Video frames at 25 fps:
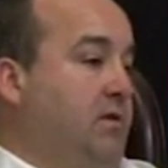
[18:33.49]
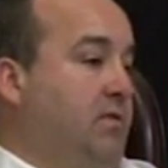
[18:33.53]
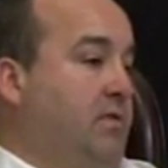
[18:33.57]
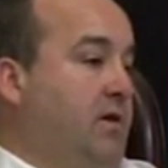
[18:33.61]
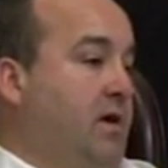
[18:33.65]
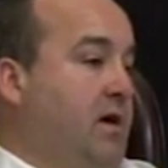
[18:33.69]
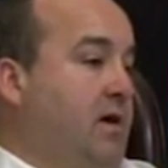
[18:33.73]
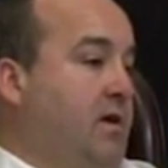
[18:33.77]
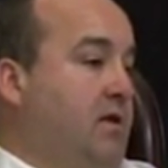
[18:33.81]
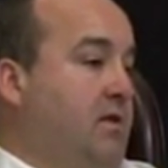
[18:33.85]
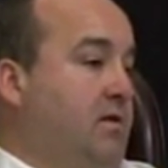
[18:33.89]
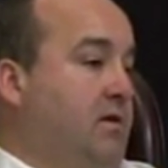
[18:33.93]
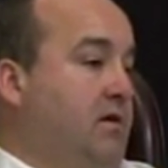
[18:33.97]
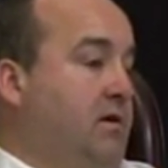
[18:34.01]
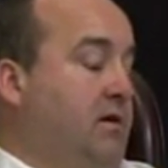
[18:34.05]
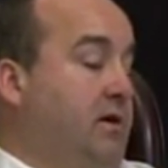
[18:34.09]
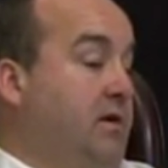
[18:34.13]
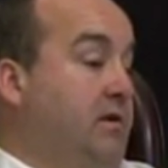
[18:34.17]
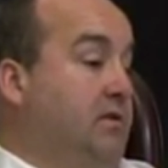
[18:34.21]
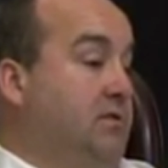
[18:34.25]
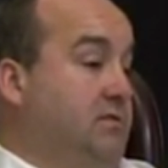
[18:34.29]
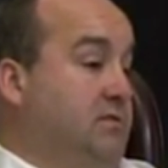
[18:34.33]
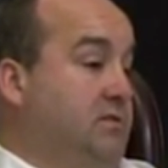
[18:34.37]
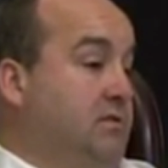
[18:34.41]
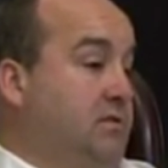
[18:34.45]
that
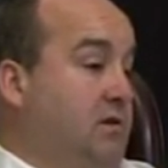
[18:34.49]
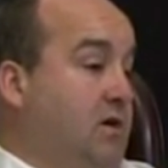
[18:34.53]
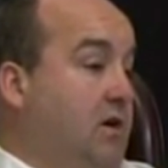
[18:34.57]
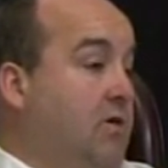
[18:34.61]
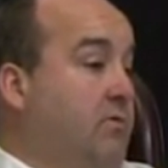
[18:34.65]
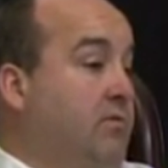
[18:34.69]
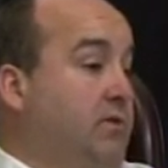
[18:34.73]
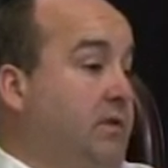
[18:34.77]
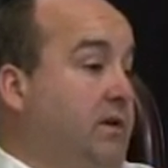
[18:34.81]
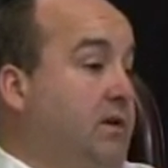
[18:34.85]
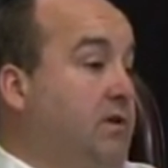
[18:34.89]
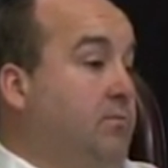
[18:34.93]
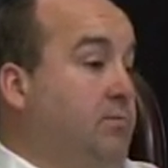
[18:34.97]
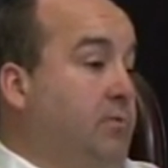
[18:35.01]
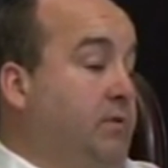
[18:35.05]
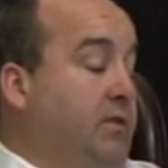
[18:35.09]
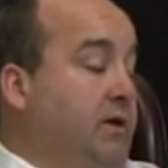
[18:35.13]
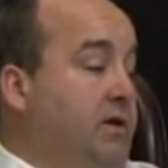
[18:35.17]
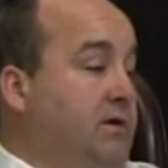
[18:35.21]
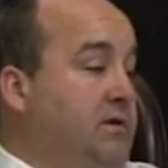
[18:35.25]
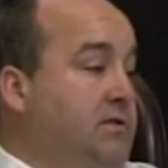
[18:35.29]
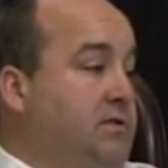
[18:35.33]
is currently in place.